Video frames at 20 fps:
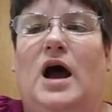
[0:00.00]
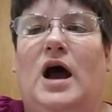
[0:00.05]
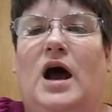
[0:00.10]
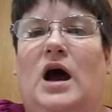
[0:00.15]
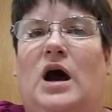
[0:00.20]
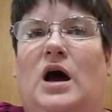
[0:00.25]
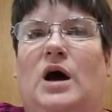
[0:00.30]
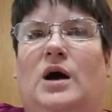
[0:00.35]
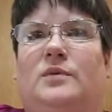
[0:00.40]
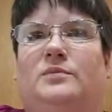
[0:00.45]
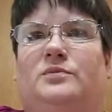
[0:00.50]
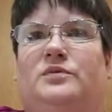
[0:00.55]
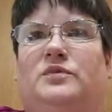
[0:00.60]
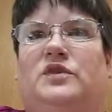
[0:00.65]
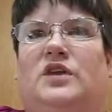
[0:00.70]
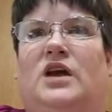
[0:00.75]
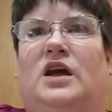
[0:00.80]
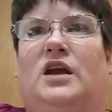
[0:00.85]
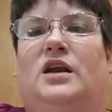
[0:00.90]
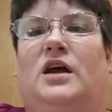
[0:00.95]
um,
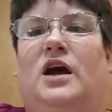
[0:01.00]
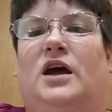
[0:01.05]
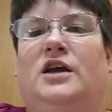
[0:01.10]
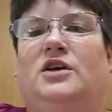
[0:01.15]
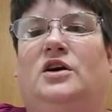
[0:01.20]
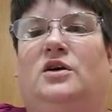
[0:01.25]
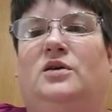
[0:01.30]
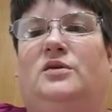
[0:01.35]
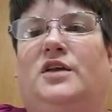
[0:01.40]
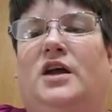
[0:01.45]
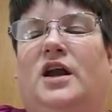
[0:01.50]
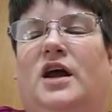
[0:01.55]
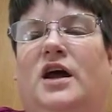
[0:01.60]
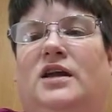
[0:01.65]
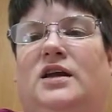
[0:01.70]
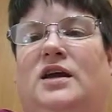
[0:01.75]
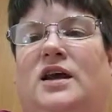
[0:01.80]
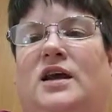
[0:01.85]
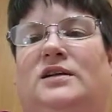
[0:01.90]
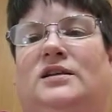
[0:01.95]
then I know that I
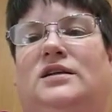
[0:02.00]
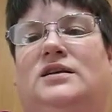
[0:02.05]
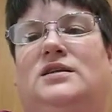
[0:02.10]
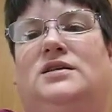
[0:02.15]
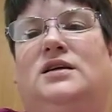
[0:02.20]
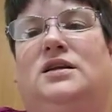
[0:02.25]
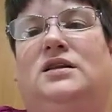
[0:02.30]
can at least